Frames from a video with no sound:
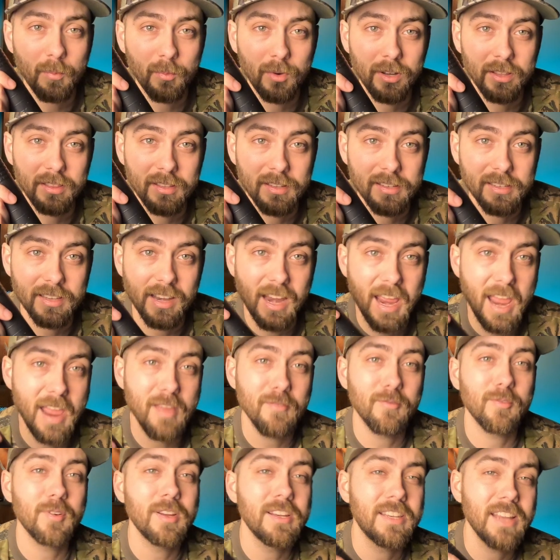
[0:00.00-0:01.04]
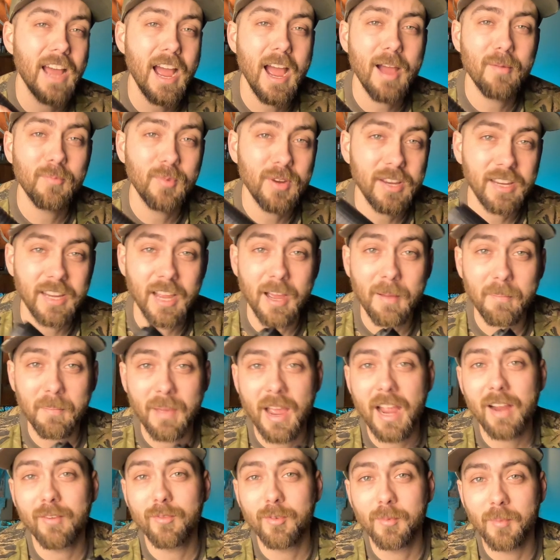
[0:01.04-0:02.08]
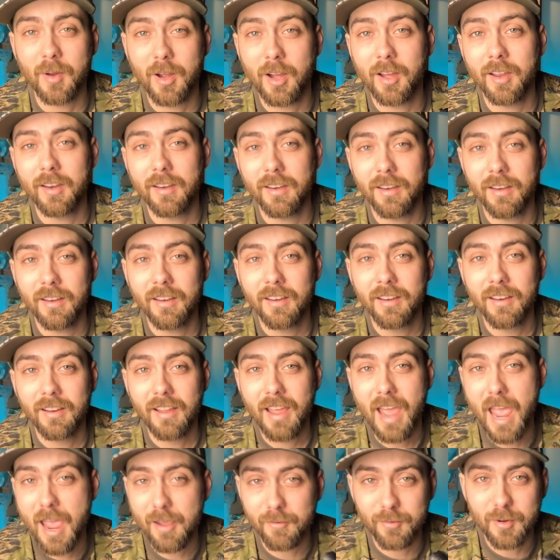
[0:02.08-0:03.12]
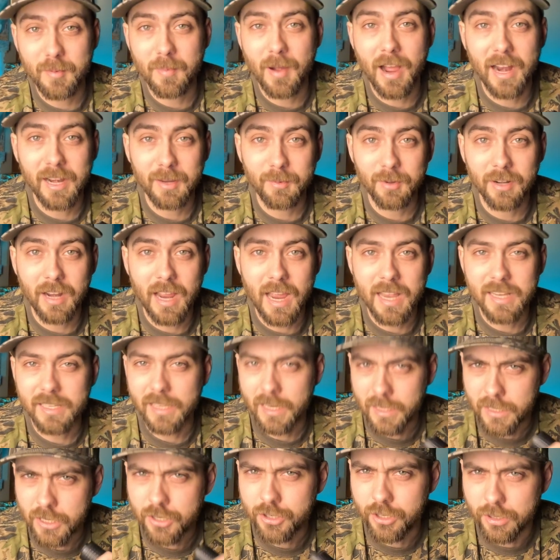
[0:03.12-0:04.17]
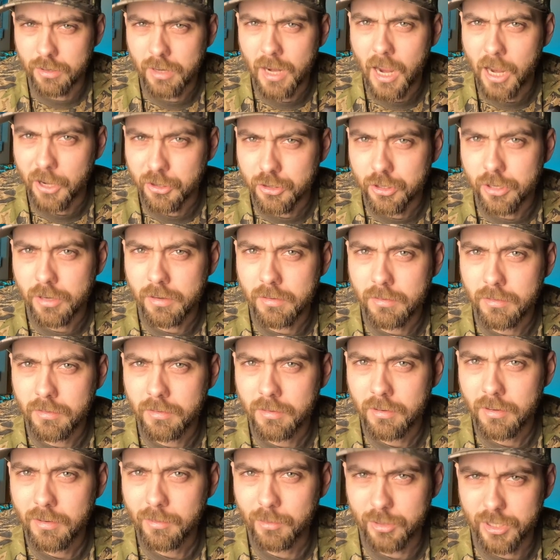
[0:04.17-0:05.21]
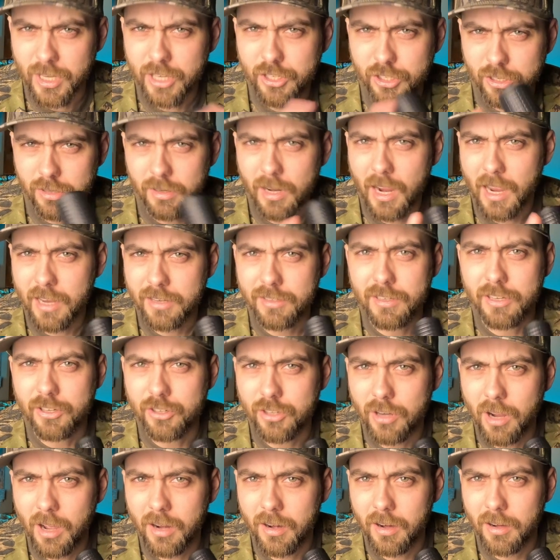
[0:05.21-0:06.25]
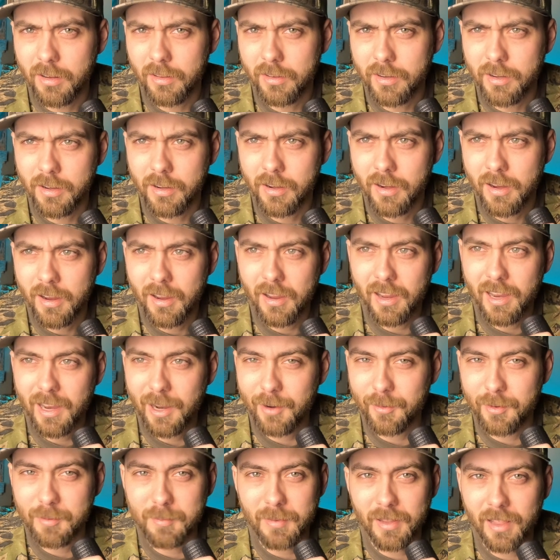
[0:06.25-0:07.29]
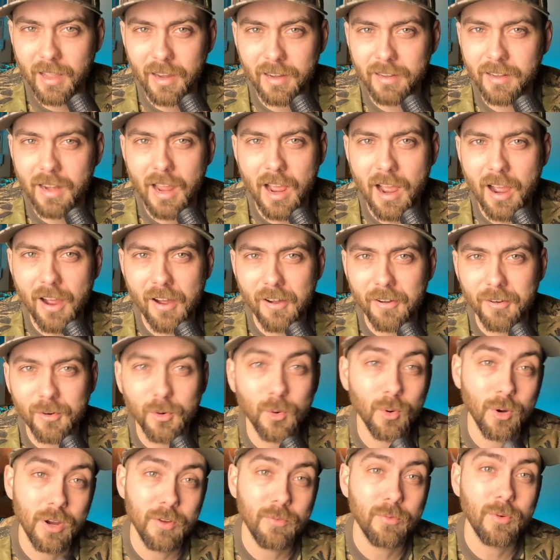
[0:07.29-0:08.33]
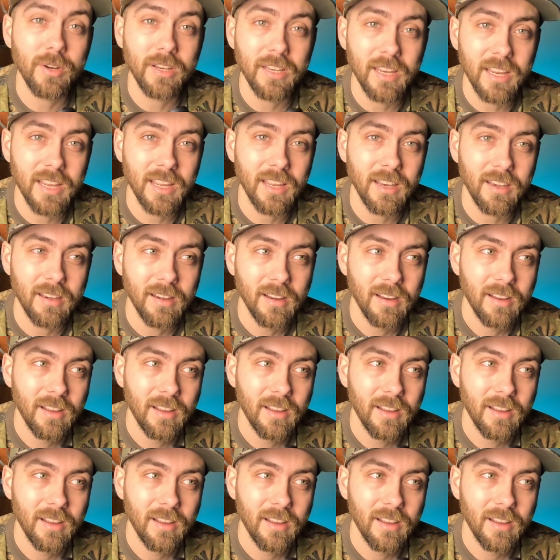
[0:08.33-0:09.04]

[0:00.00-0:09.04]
with us, and every time we come back from hunting, everybody would ask, like, did you guys shoot? Was that you guys that shot earlier? And we'd be like, no. Or if we did,